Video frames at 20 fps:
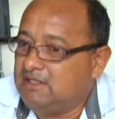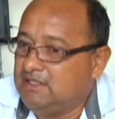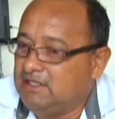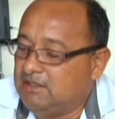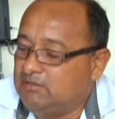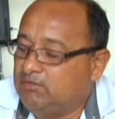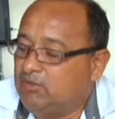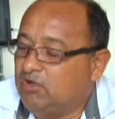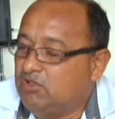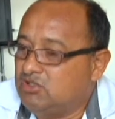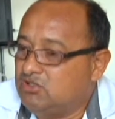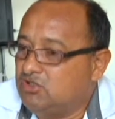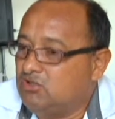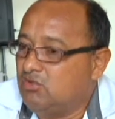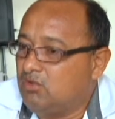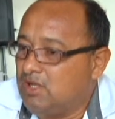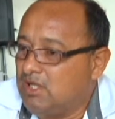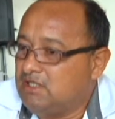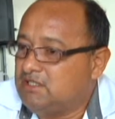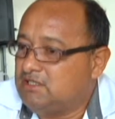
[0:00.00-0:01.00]
it points
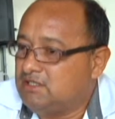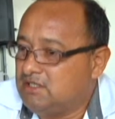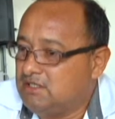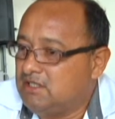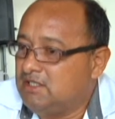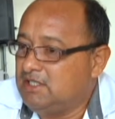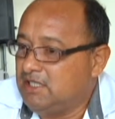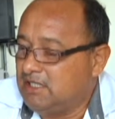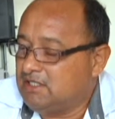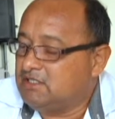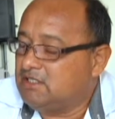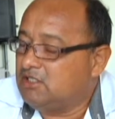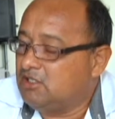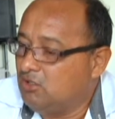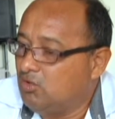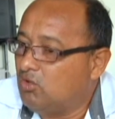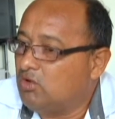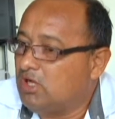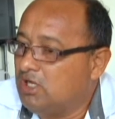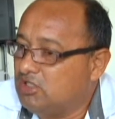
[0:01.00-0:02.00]
towards,
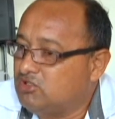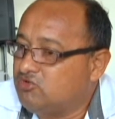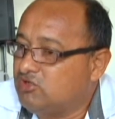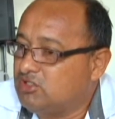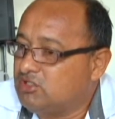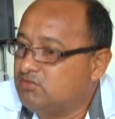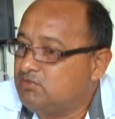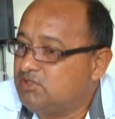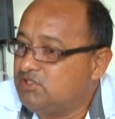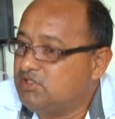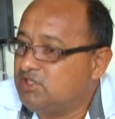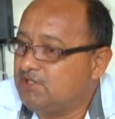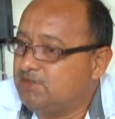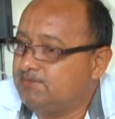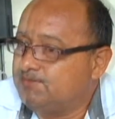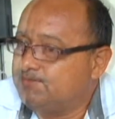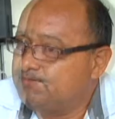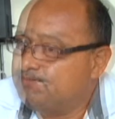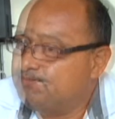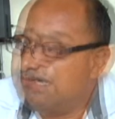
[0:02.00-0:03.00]
yes, local
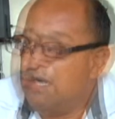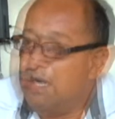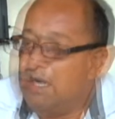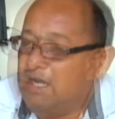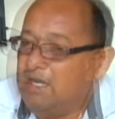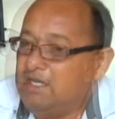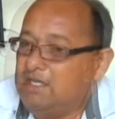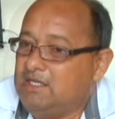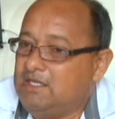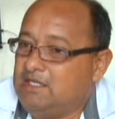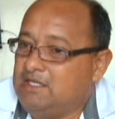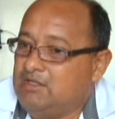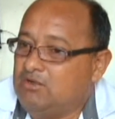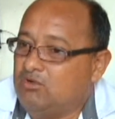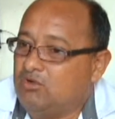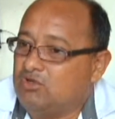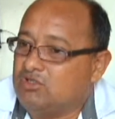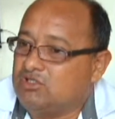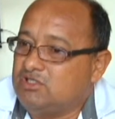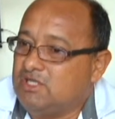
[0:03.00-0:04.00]
transmission.
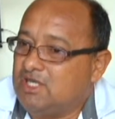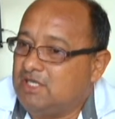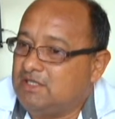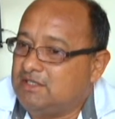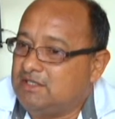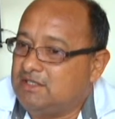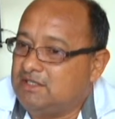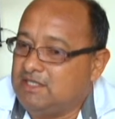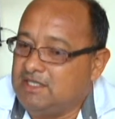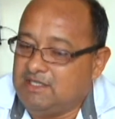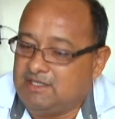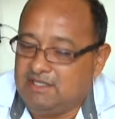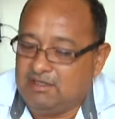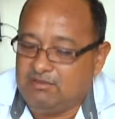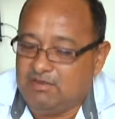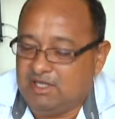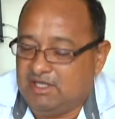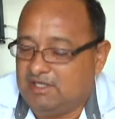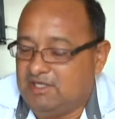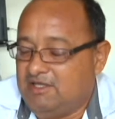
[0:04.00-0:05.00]
I was not
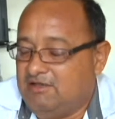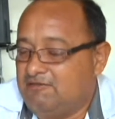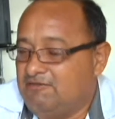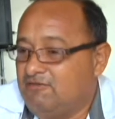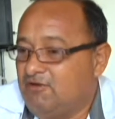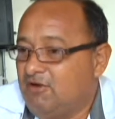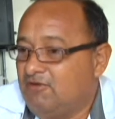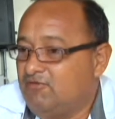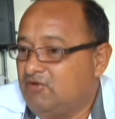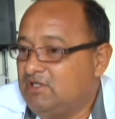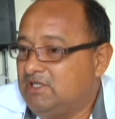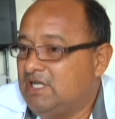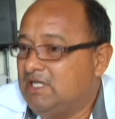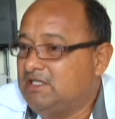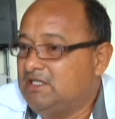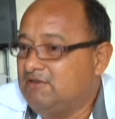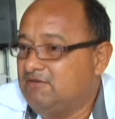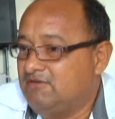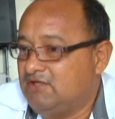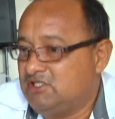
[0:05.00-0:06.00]
intimately involved in
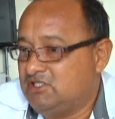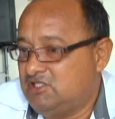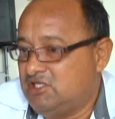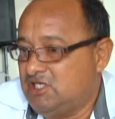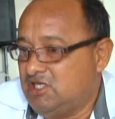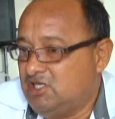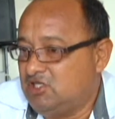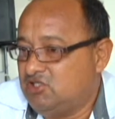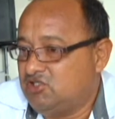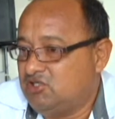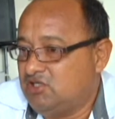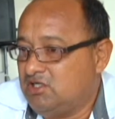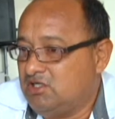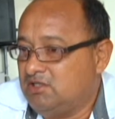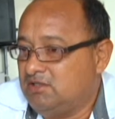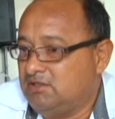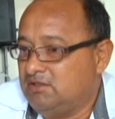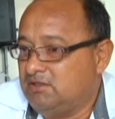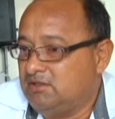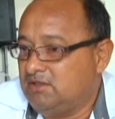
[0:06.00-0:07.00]
that
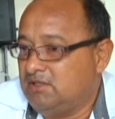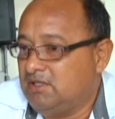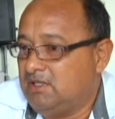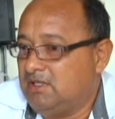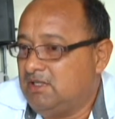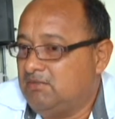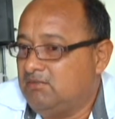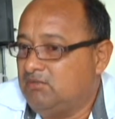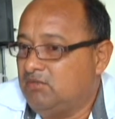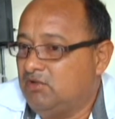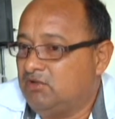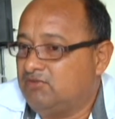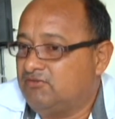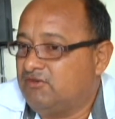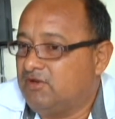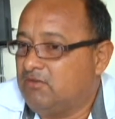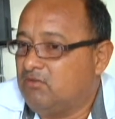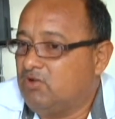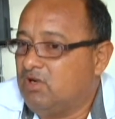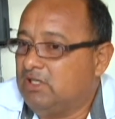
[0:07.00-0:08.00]
investigation,
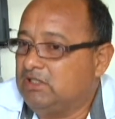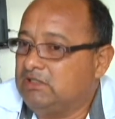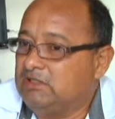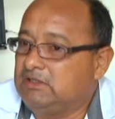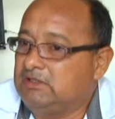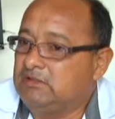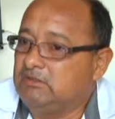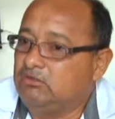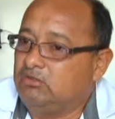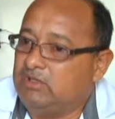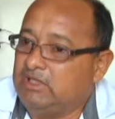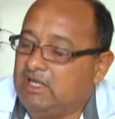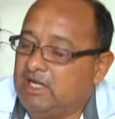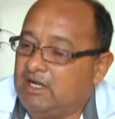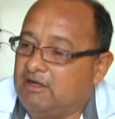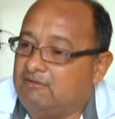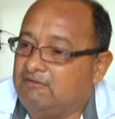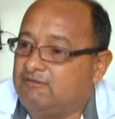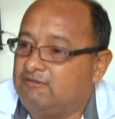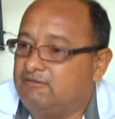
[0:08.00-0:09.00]
but from what we
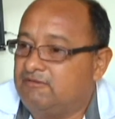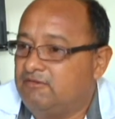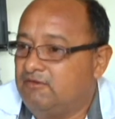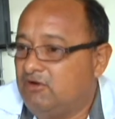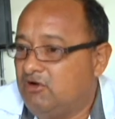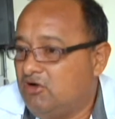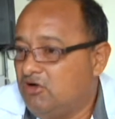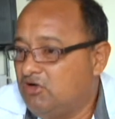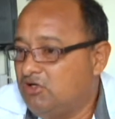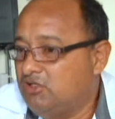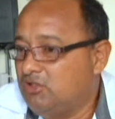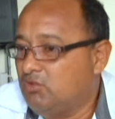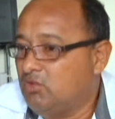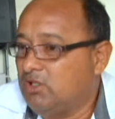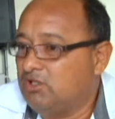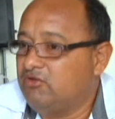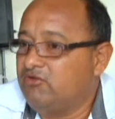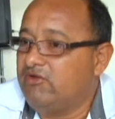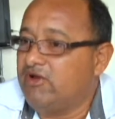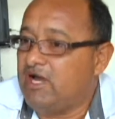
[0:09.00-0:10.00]
have heard,
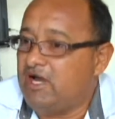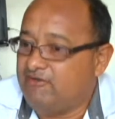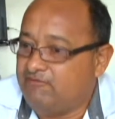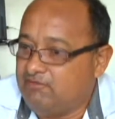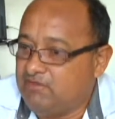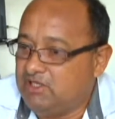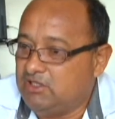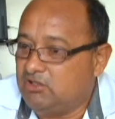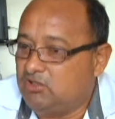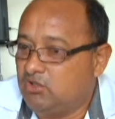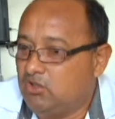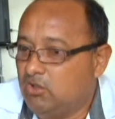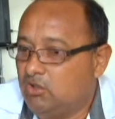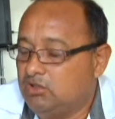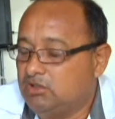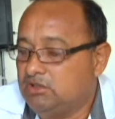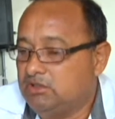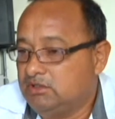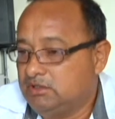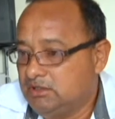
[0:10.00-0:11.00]
what we have been
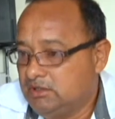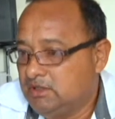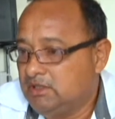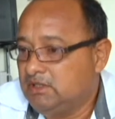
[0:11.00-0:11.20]
told,